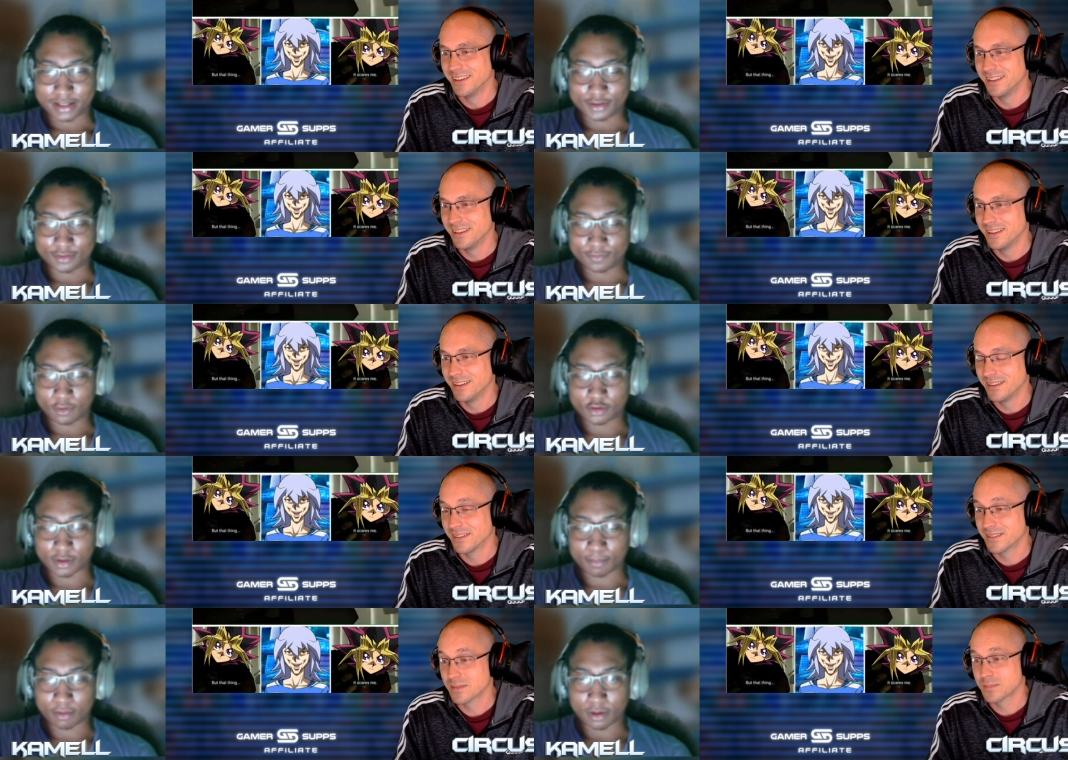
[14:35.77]
Speaker 1: Yeah, dude,
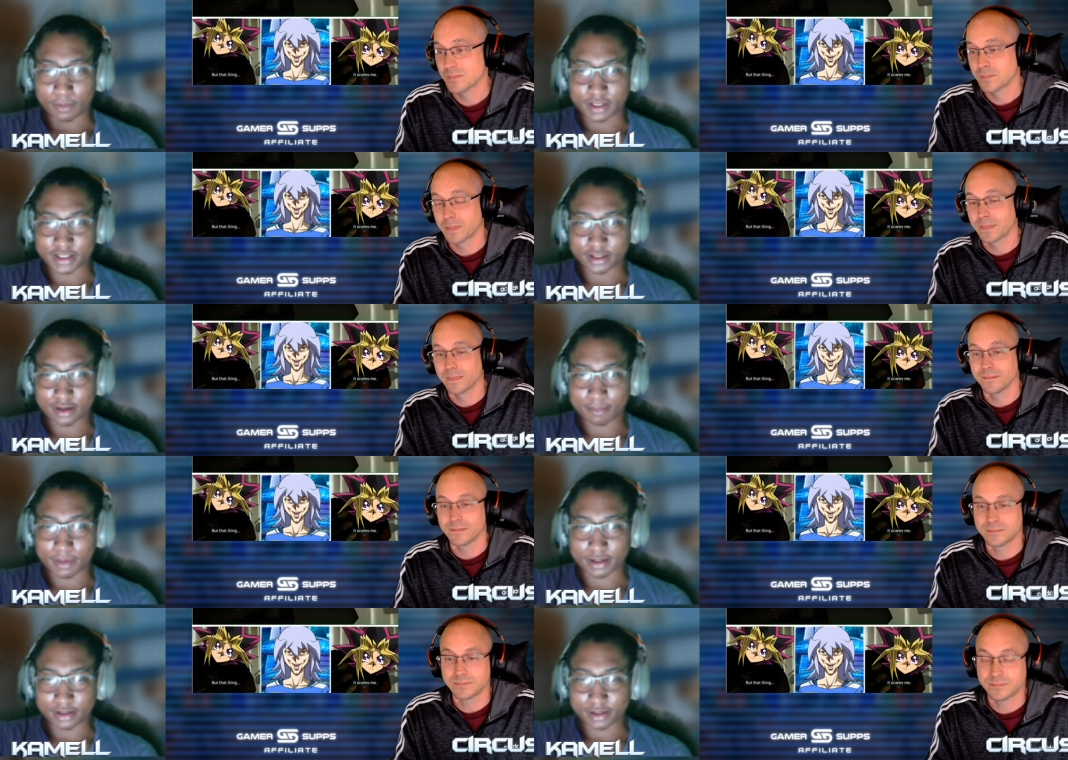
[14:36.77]
Void Trap Hole. I want to see it
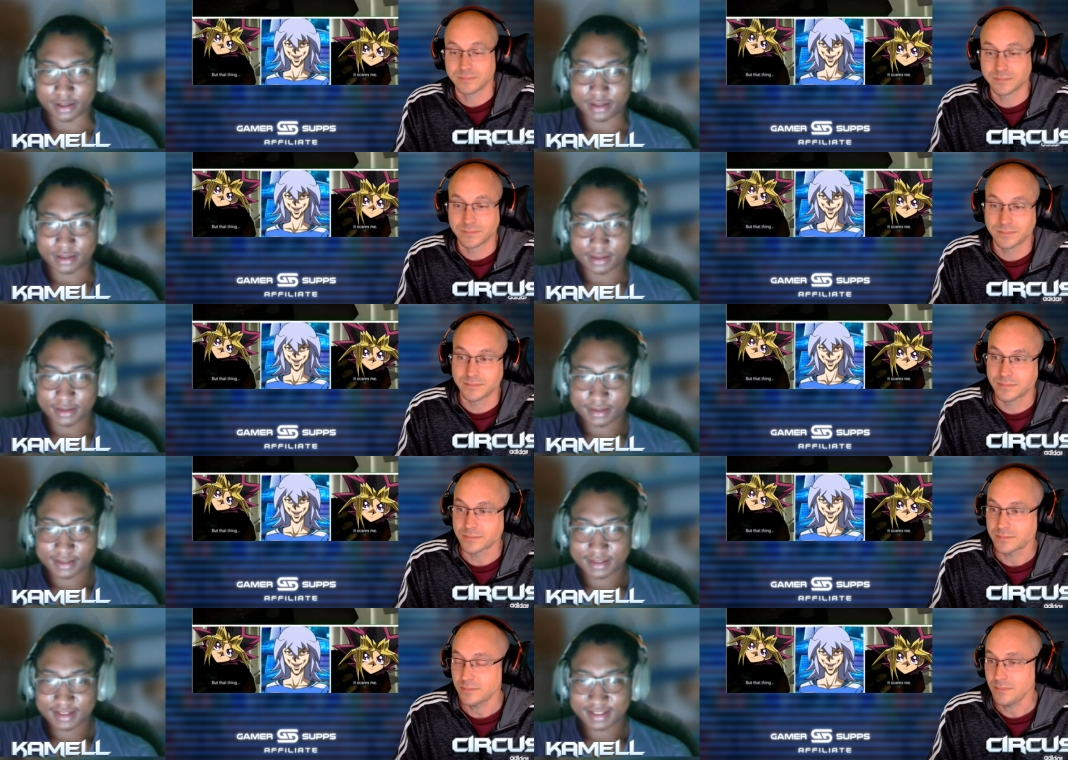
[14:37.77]
come back again.
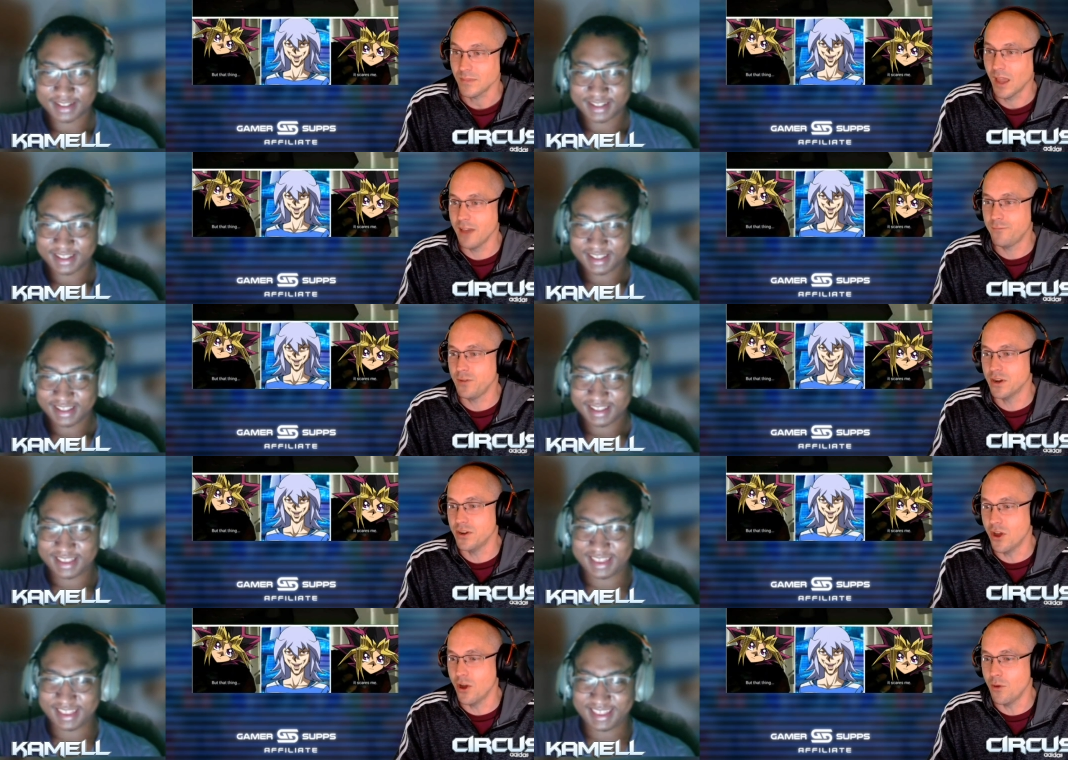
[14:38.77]
Speaker 2: I fear
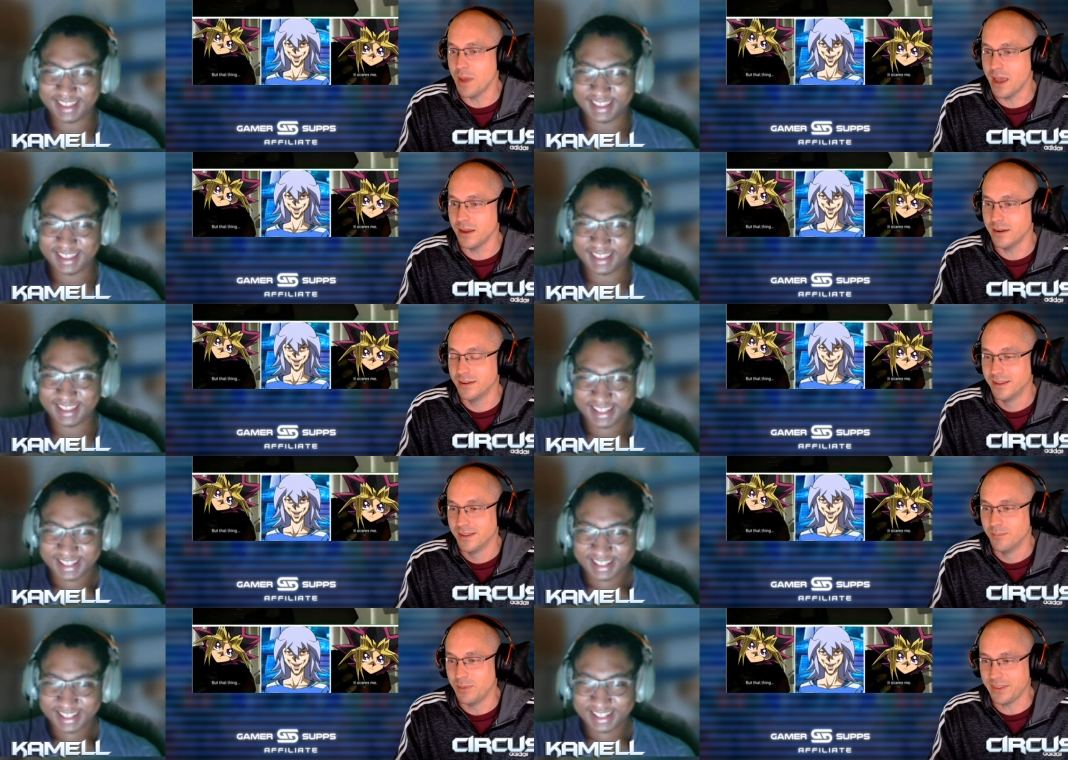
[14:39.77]
no man,
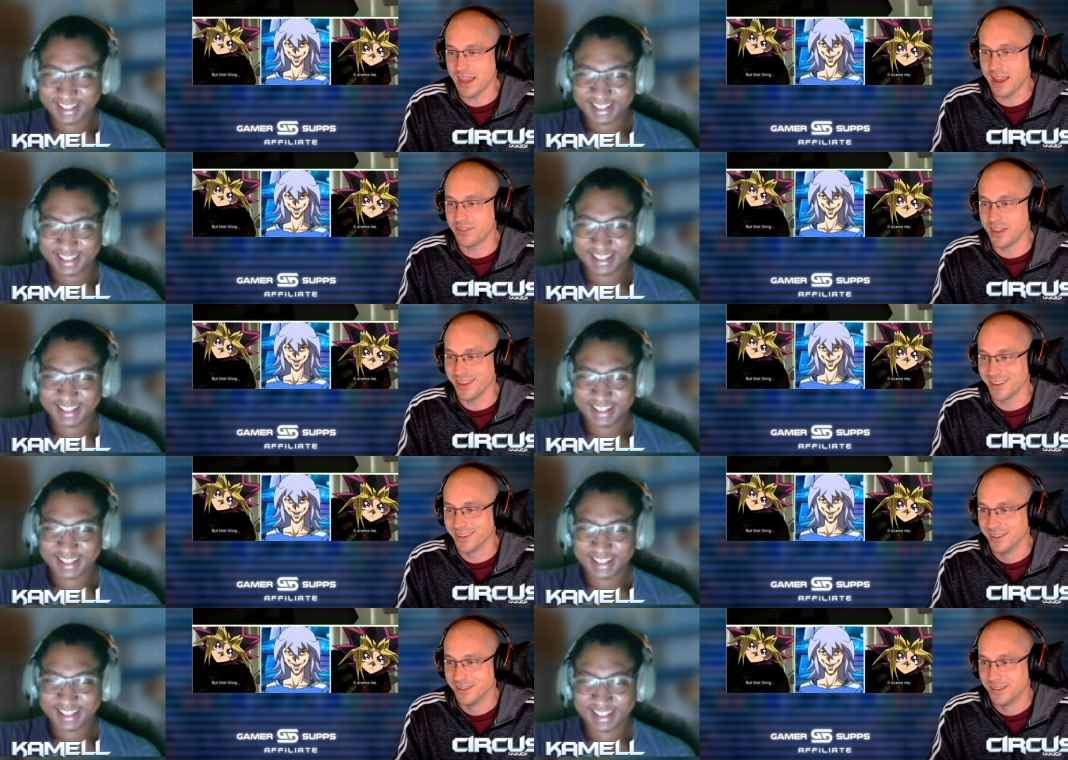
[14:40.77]
but that thing.
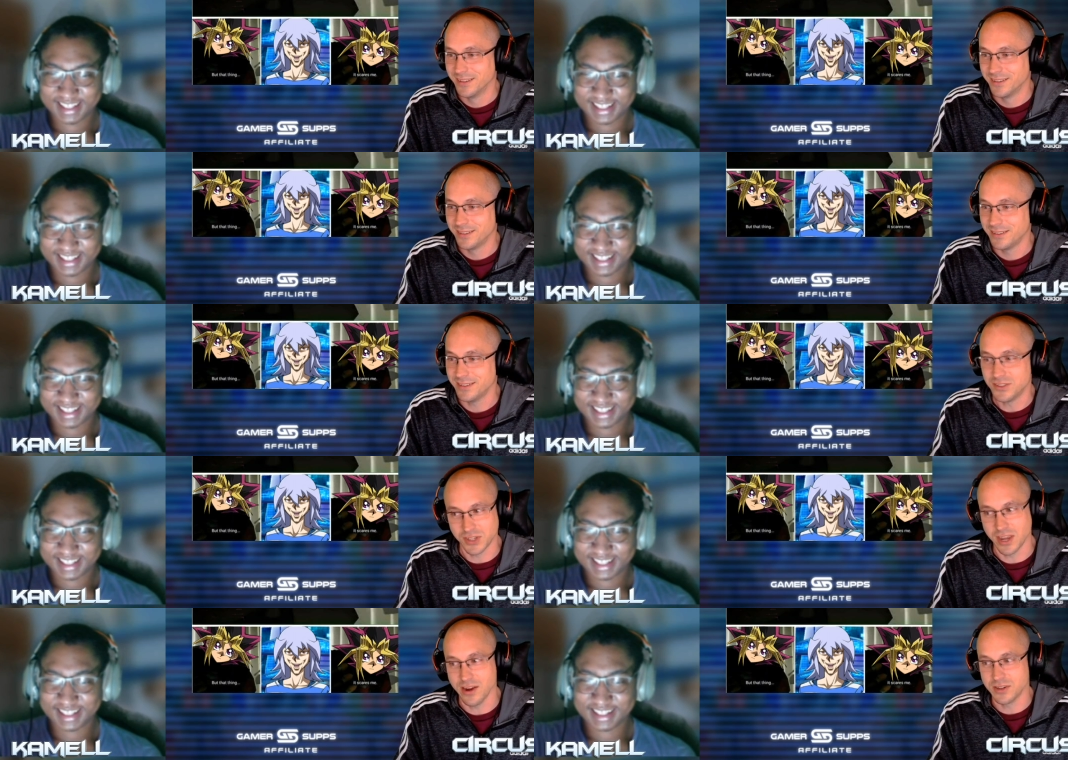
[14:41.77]

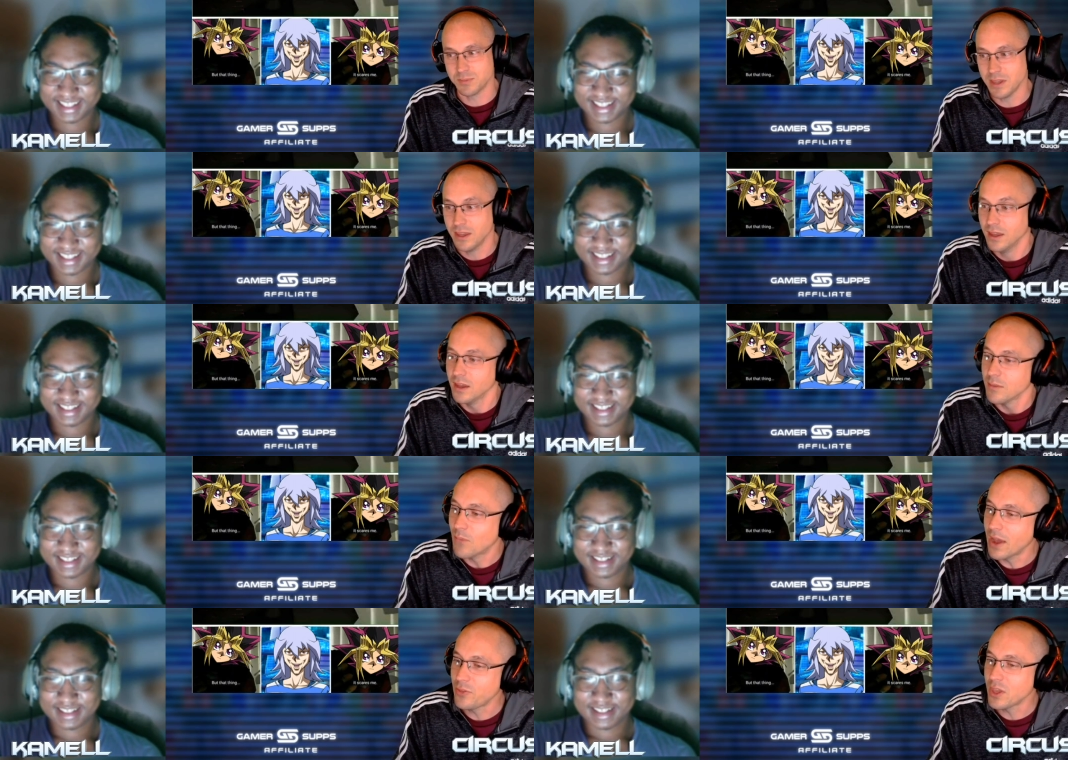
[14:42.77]
Scares me.
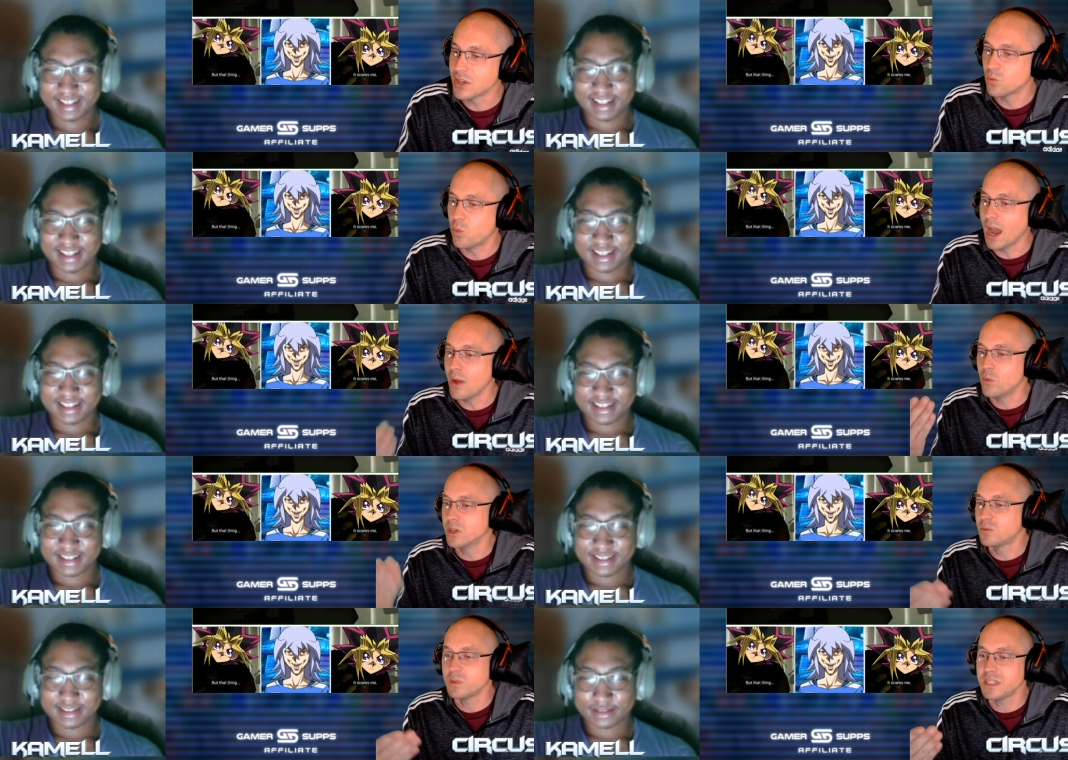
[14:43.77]
My thing is, why?
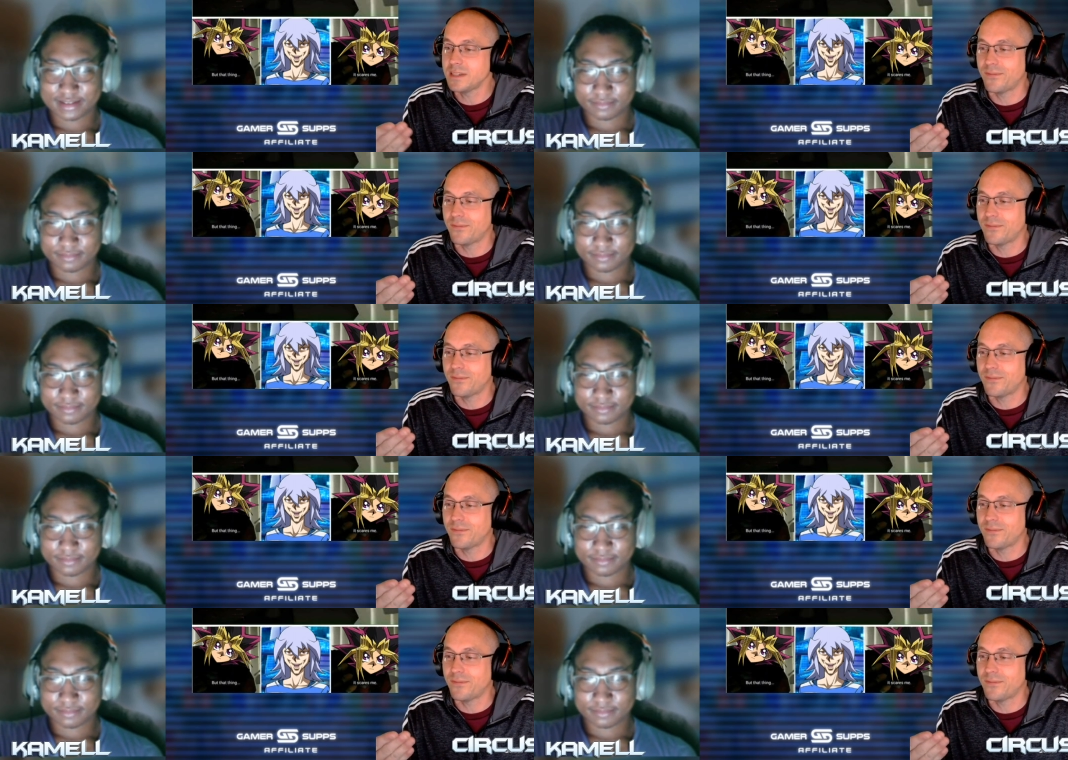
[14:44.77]
What's with these